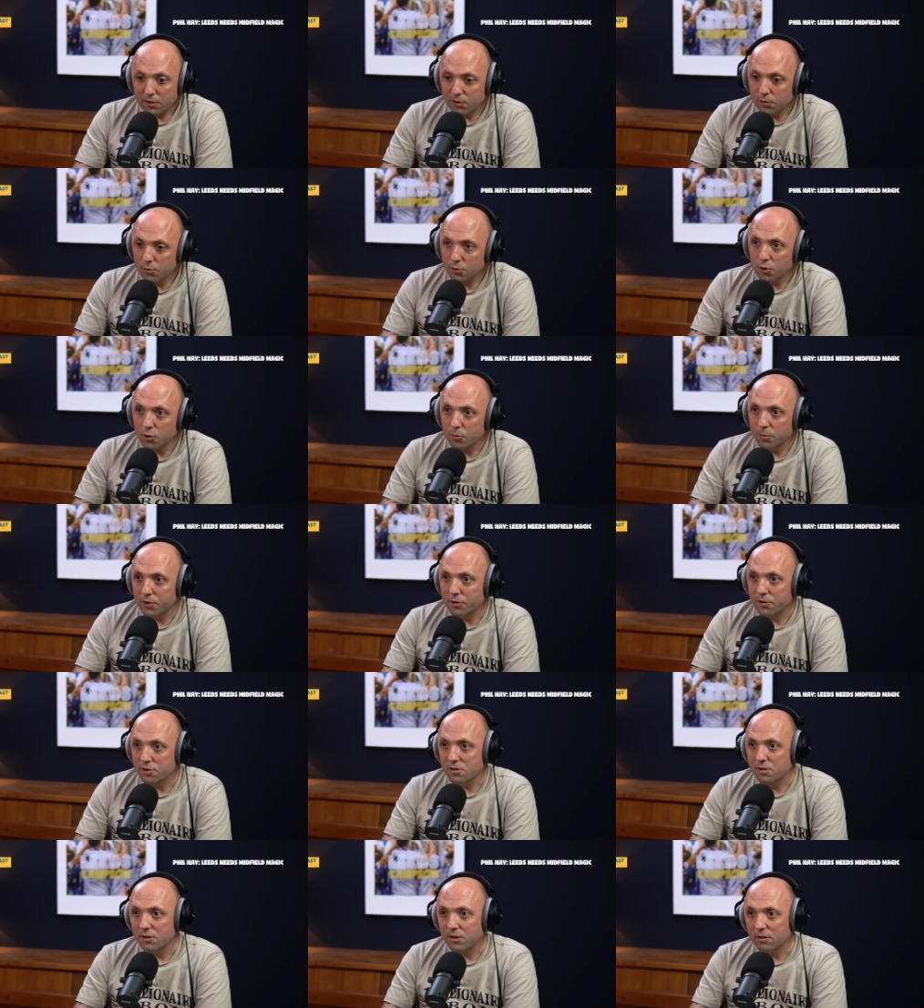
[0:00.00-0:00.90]
They'll go
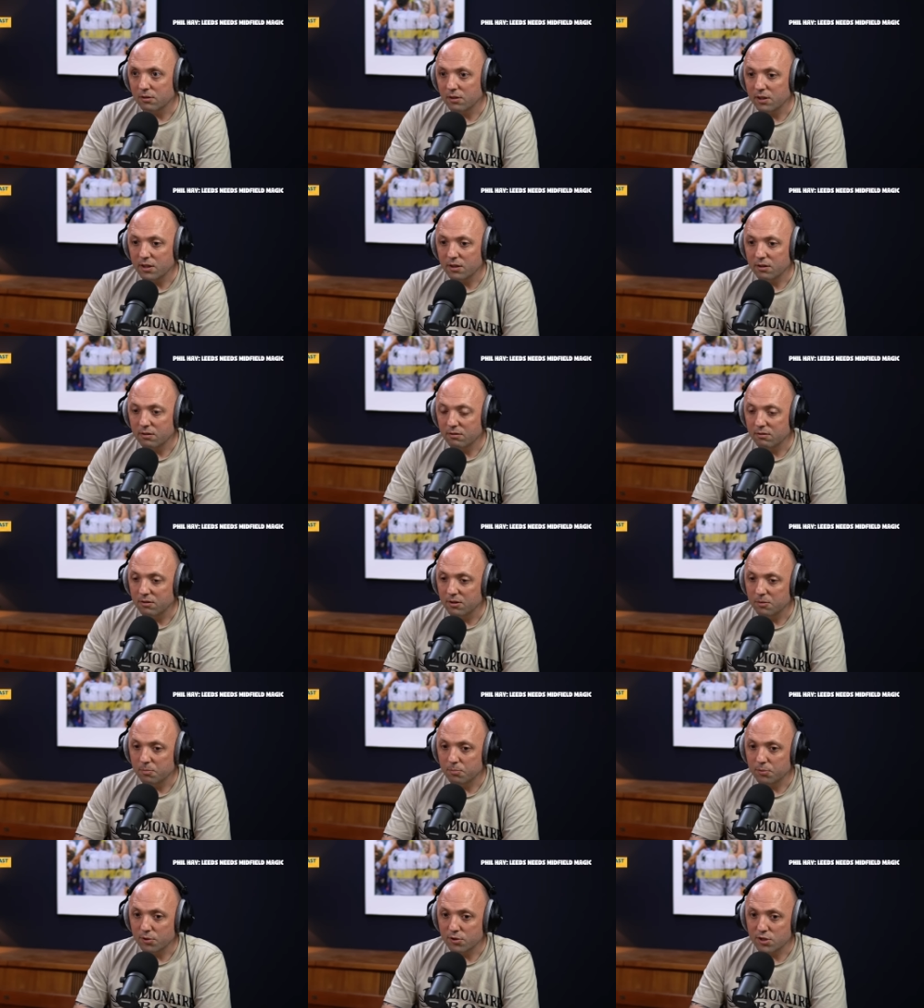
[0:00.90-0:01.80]
because they like
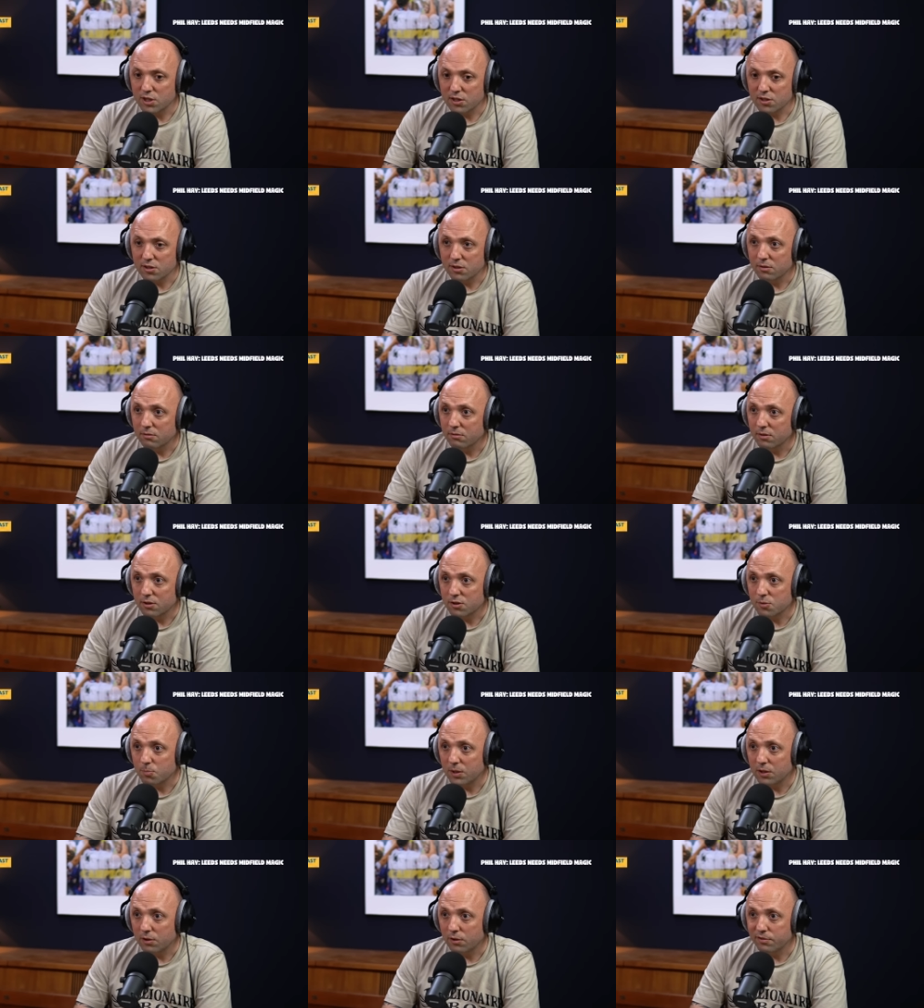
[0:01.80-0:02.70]
the projects
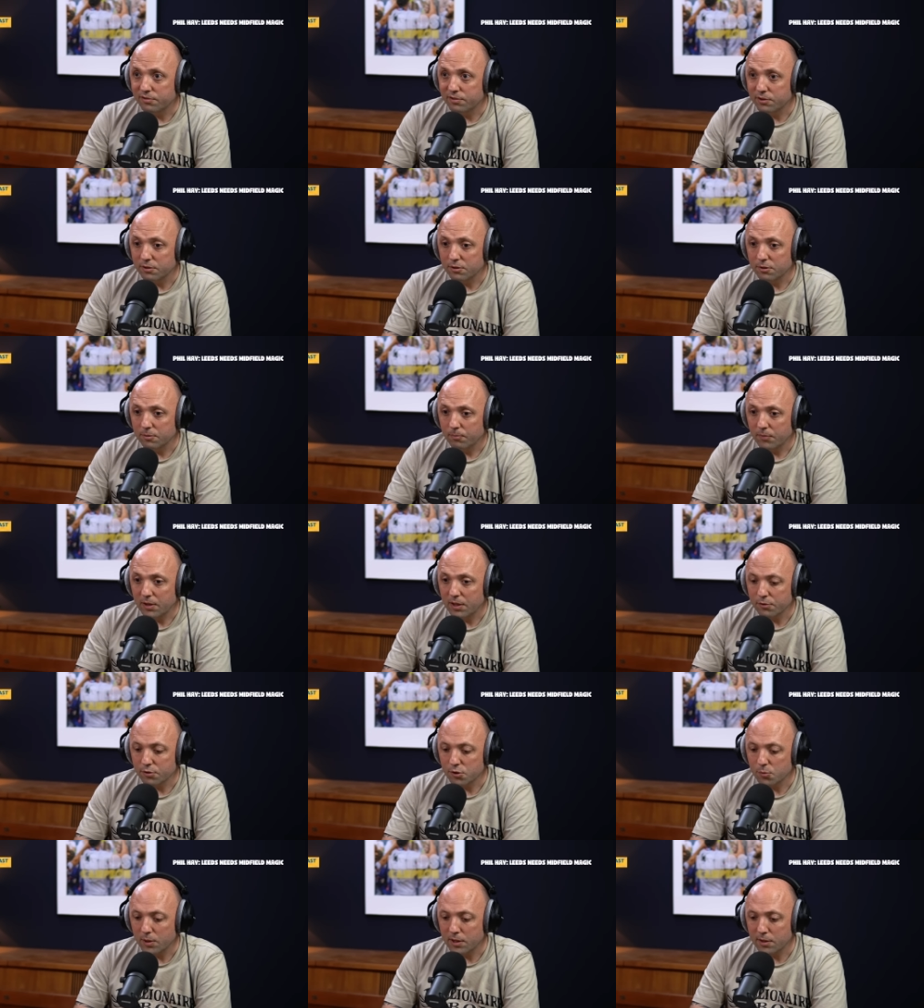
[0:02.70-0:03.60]
that's been offered
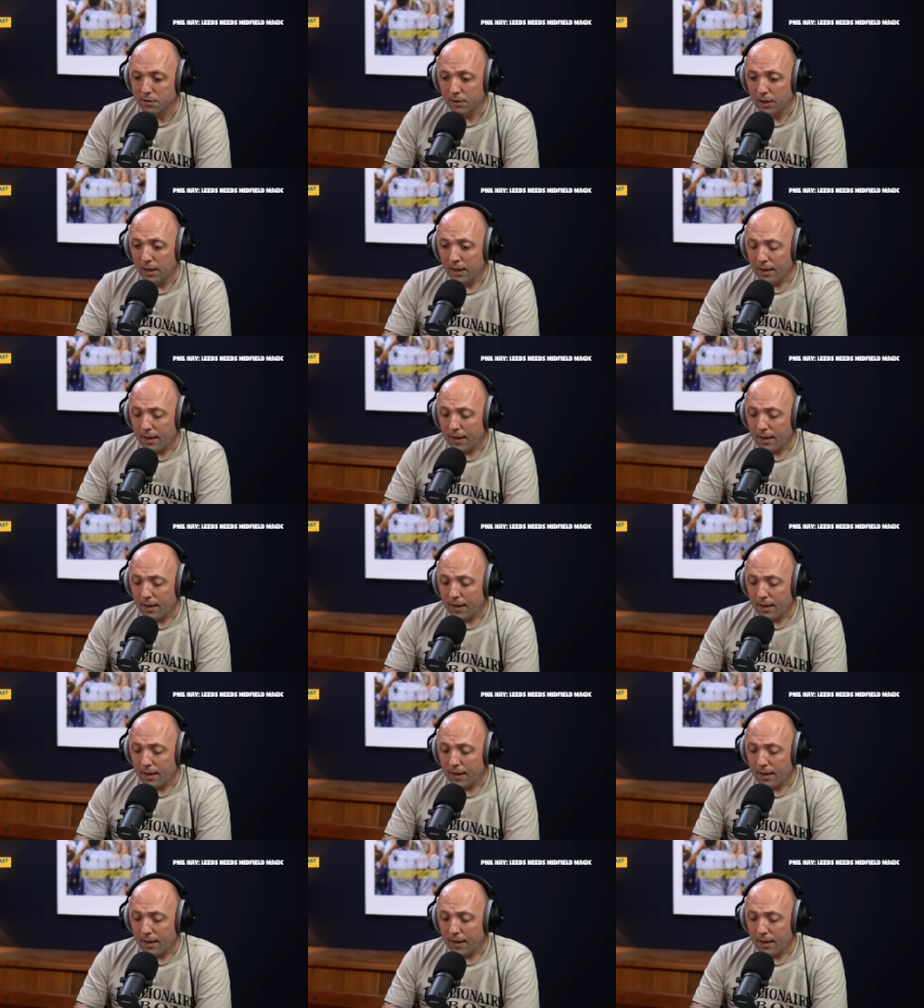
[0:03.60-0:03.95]
elsewhere.